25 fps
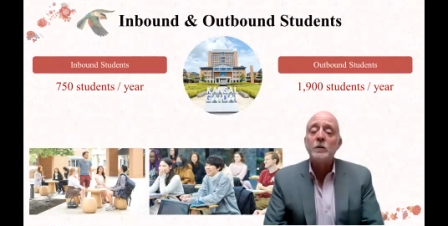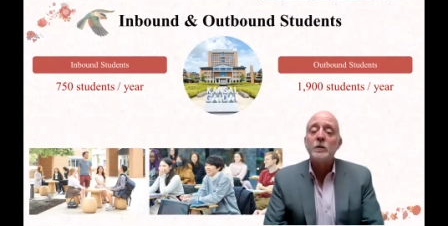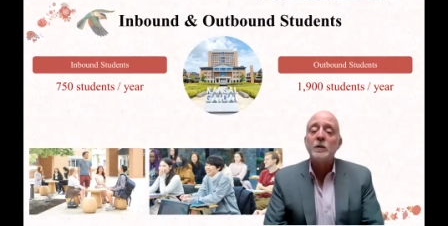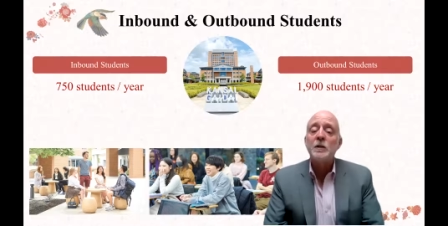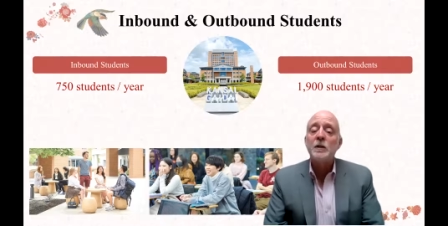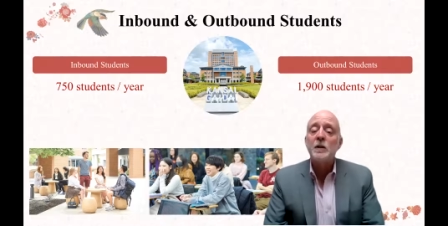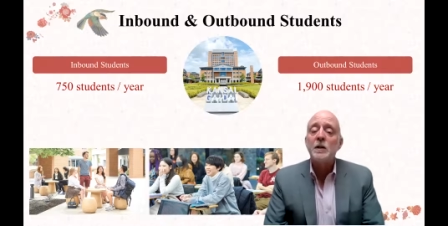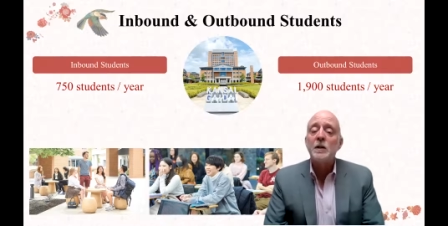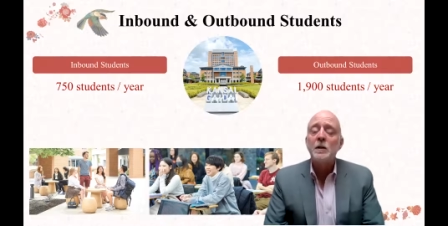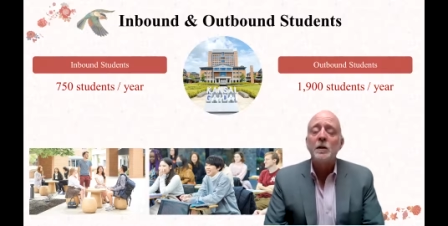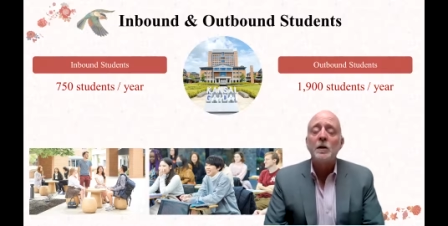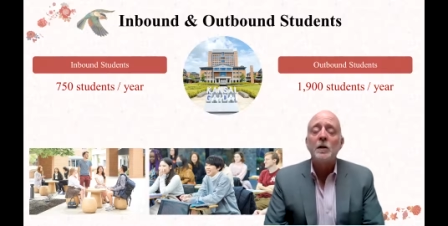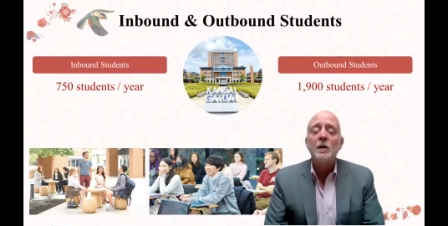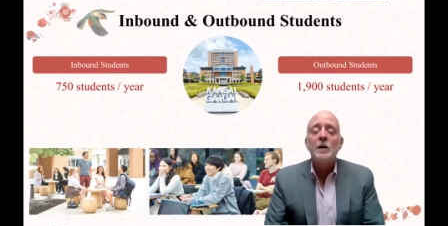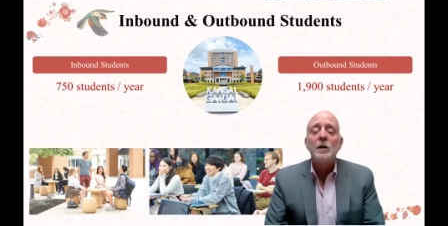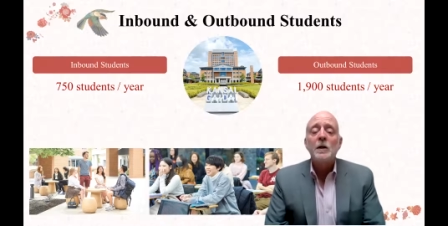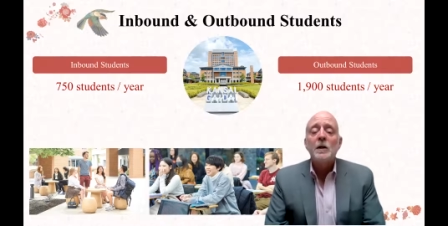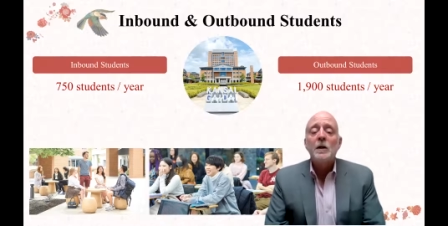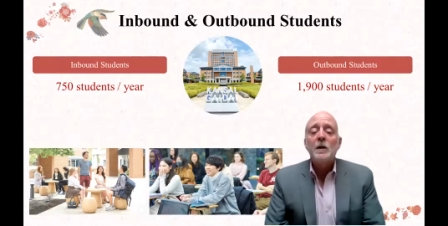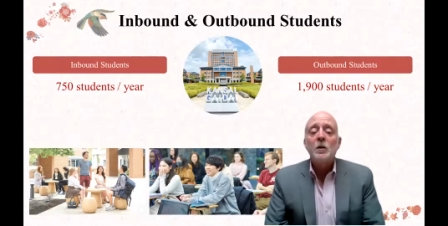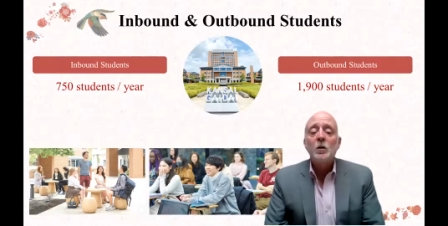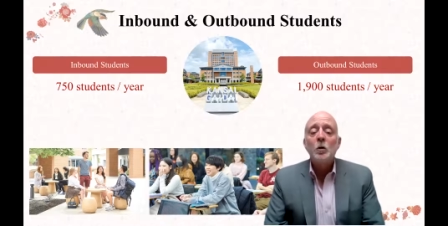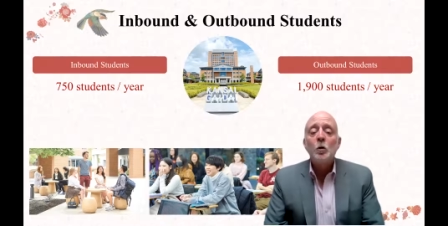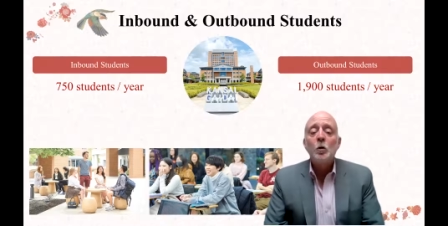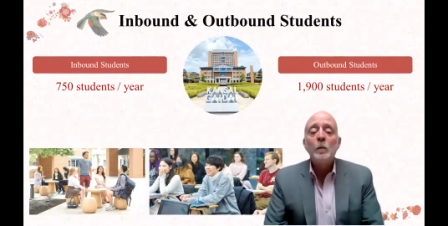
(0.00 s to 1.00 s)
you're here,
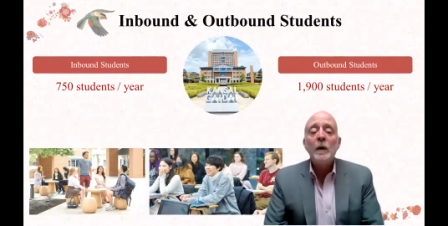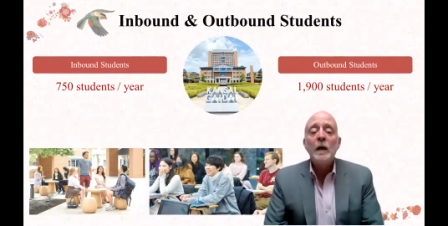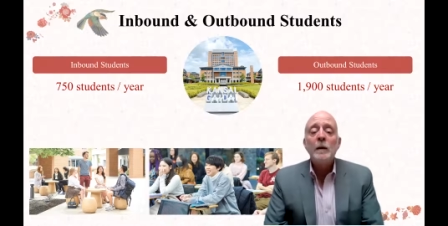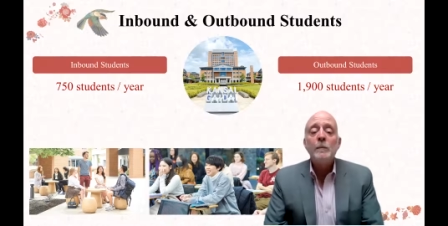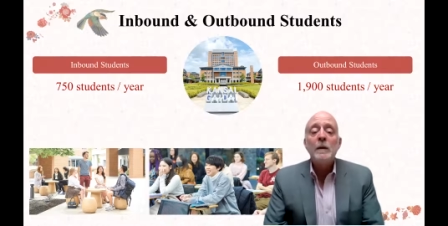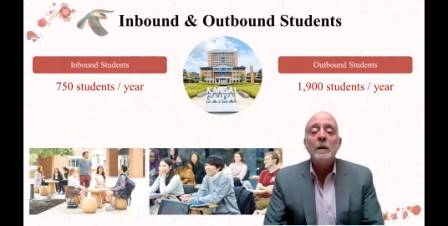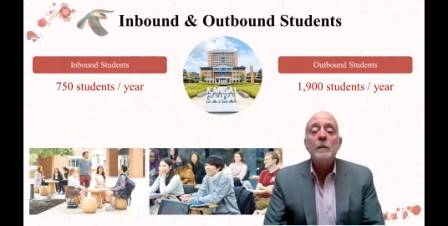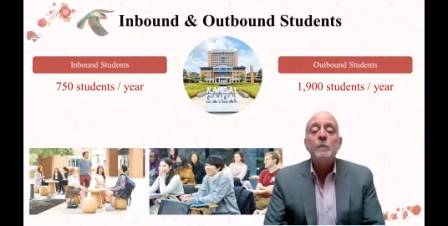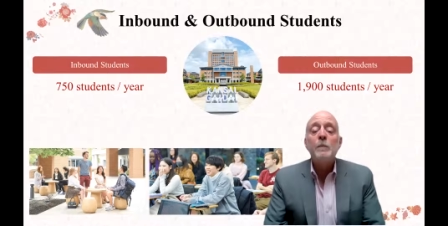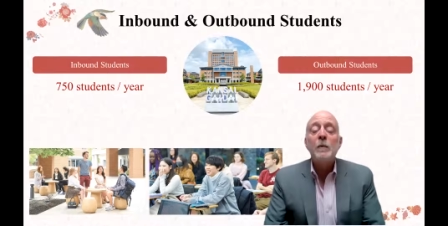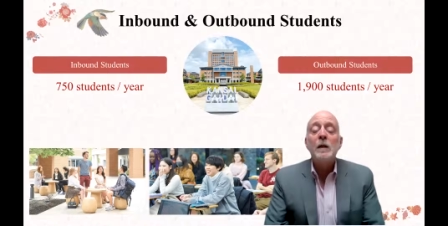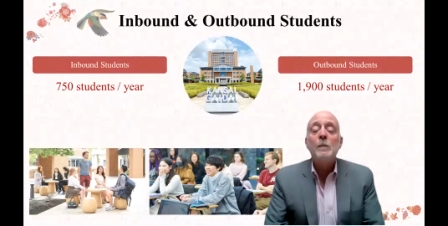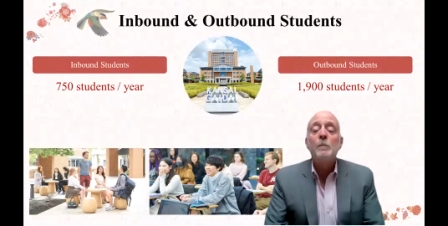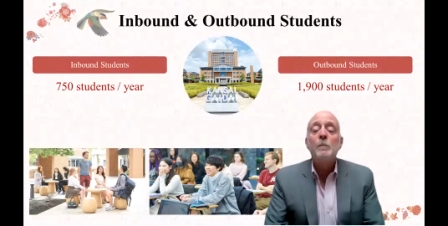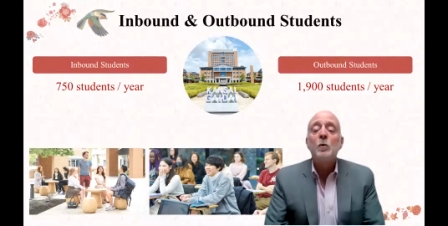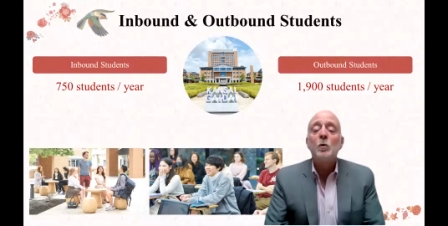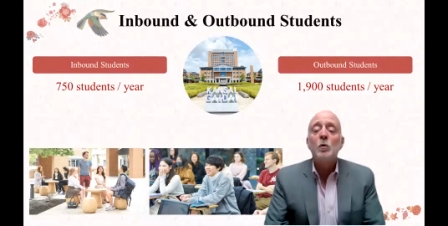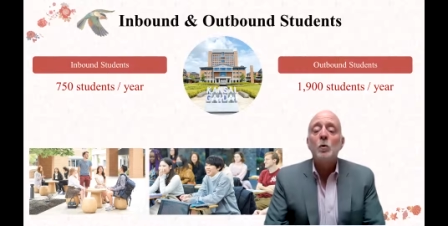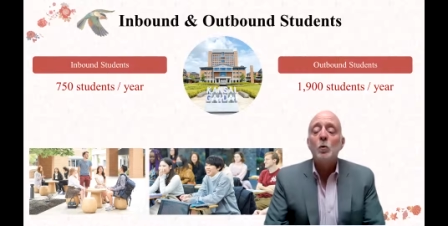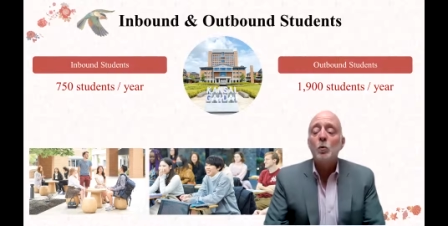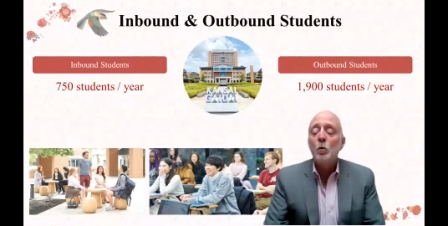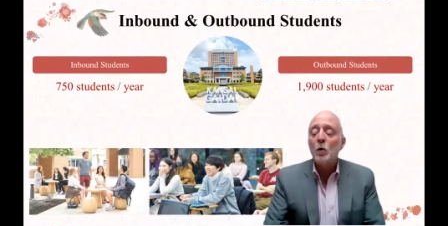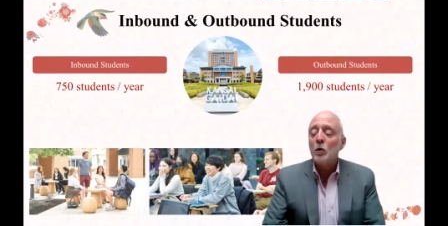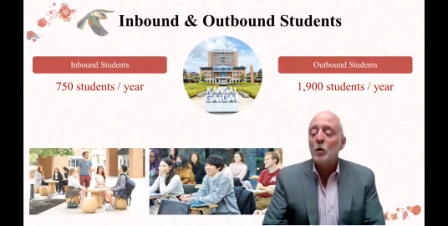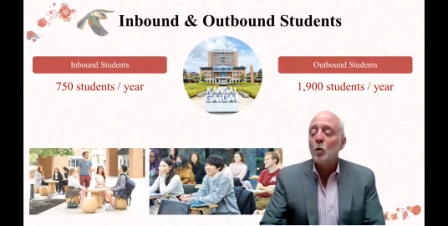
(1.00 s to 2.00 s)
you may meet people
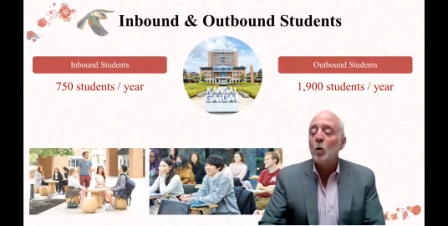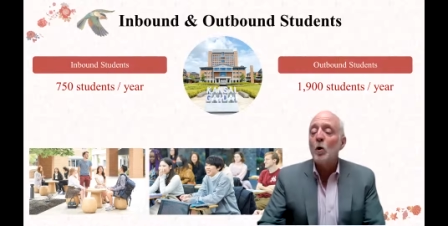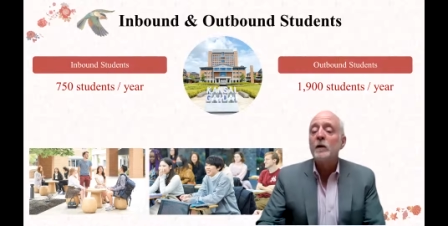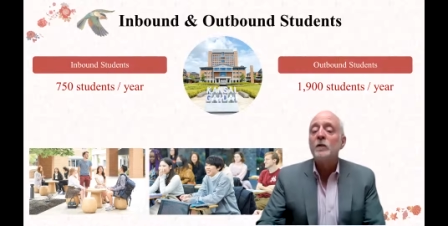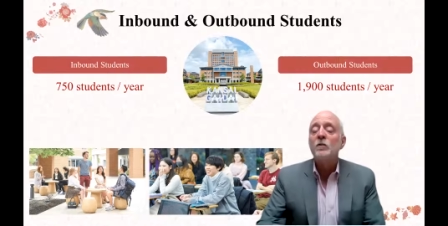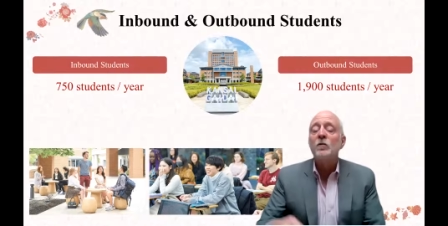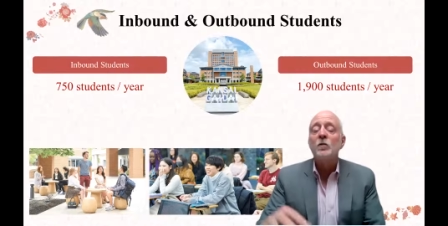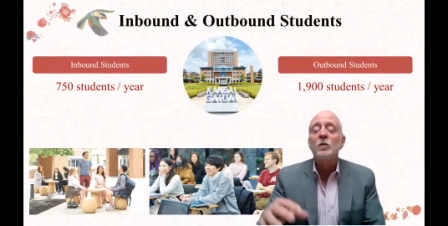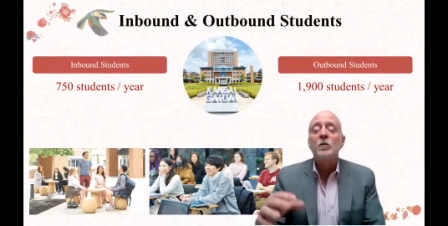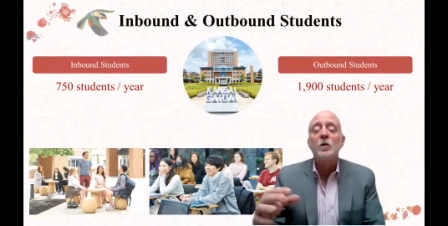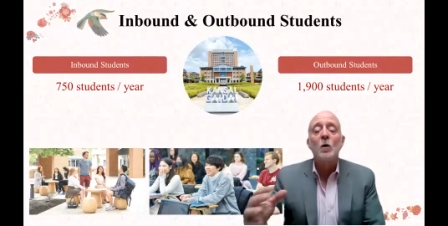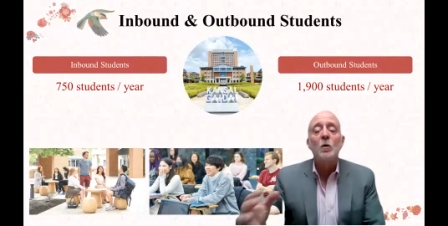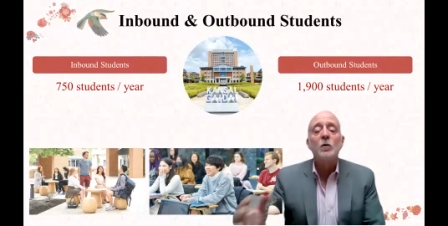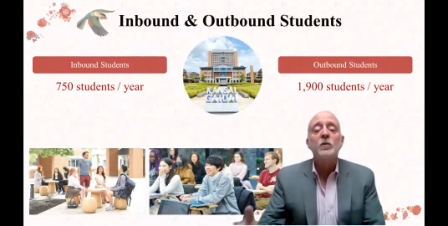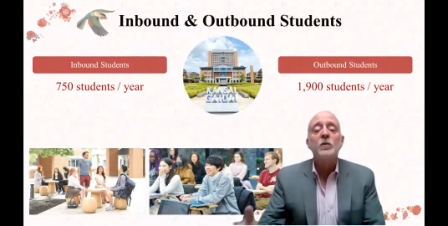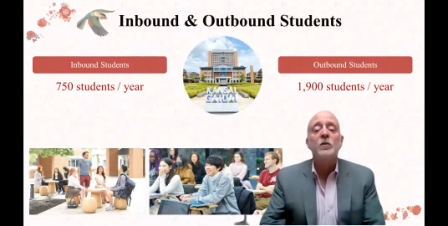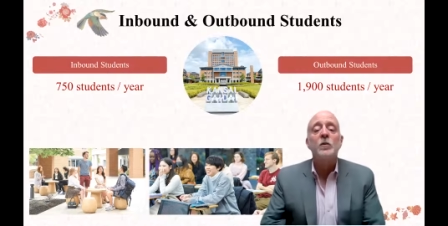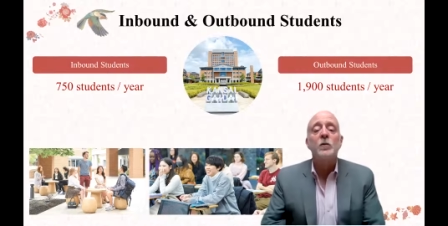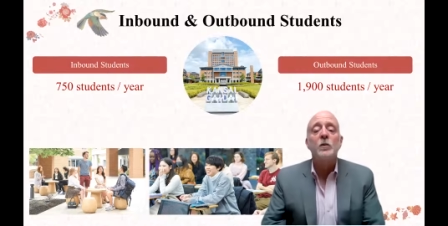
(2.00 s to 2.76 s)
who are going to go to